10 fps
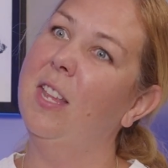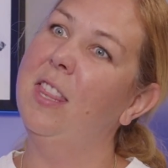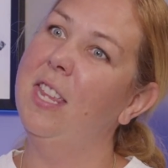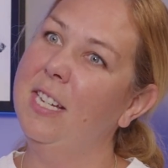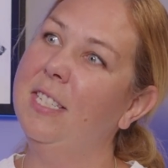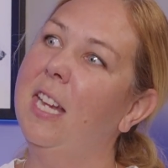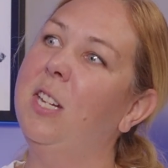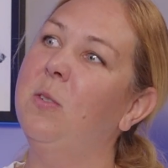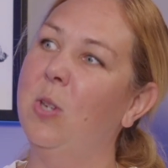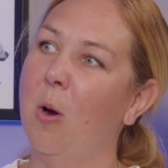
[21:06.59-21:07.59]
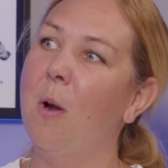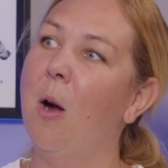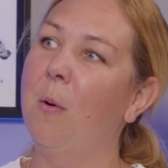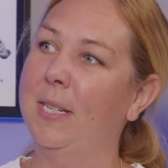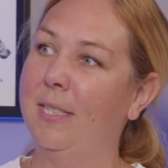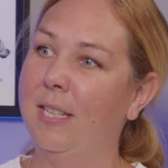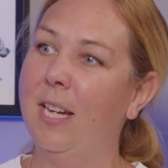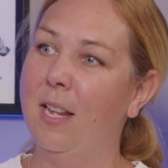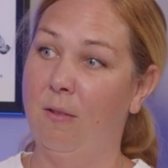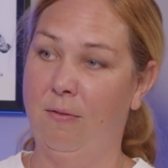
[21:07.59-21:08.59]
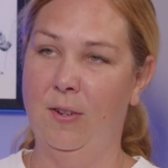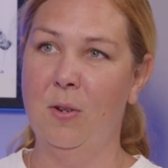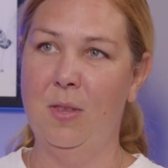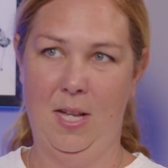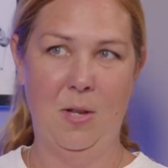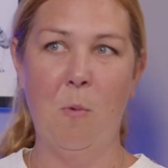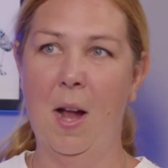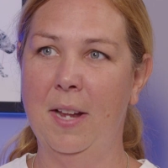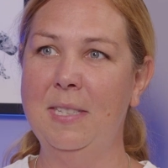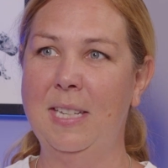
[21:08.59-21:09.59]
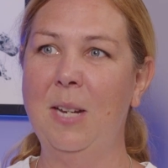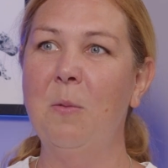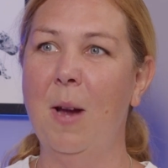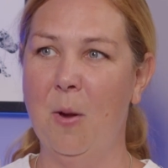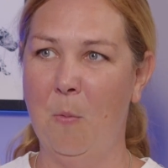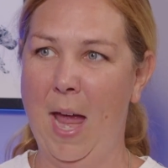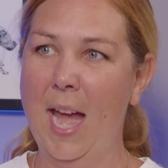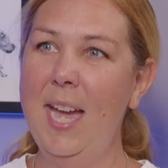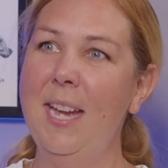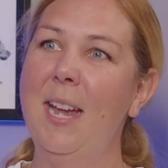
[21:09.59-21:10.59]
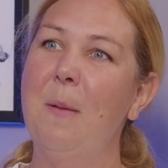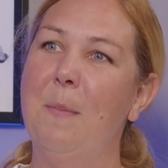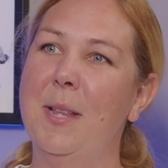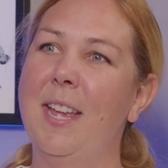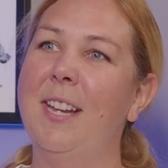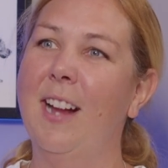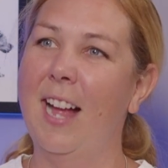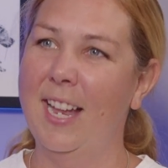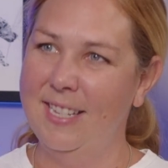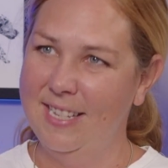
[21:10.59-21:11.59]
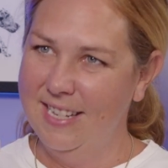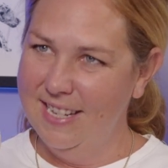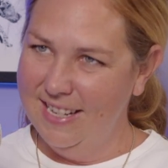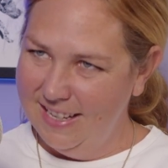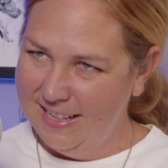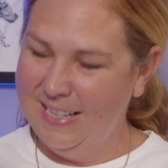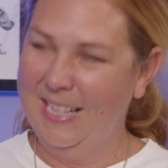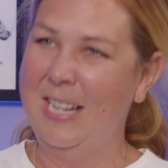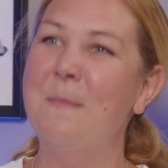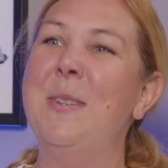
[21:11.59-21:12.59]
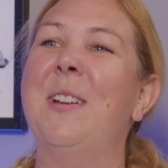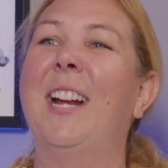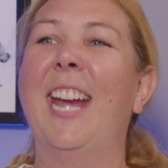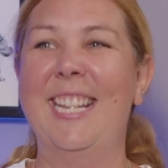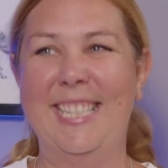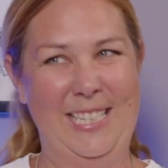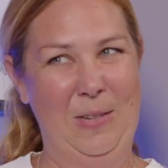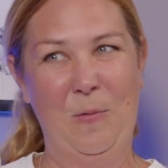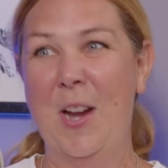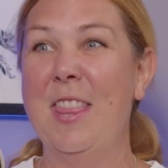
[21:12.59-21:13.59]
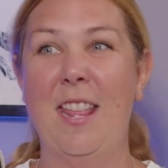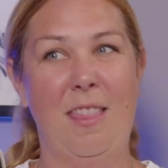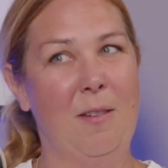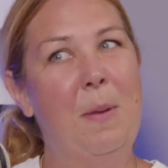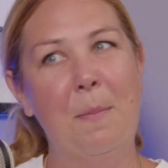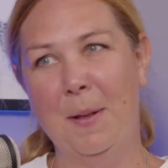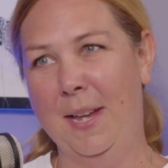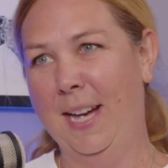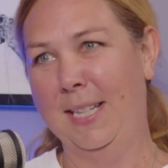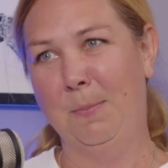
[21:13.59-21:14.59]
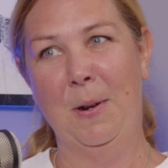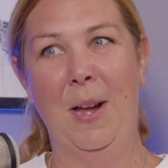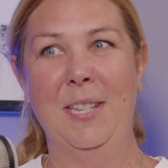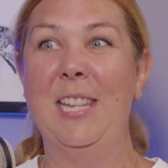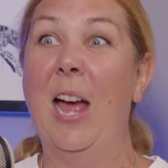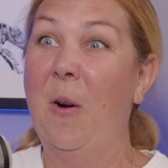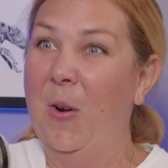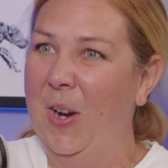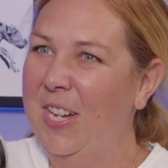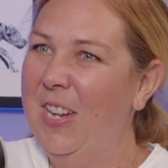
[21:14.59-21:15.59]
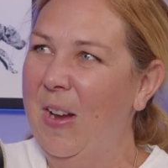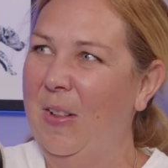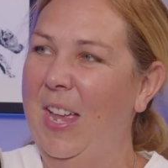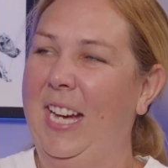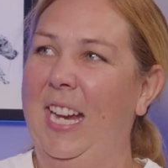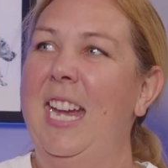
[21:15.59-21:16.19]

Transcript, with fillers: the things that you don't always see the fruit that you want to see right away but then god communicates it's worth it through people like esperanza or you know like